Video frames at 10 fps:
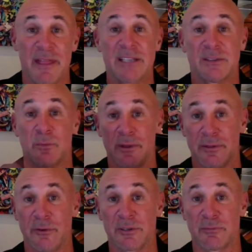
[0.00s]
That's what
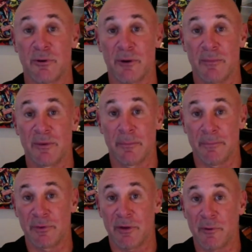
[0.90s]
those programs and
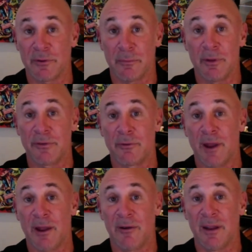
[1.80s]
softwares are built
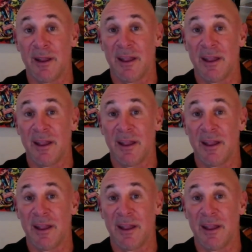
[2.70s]
around.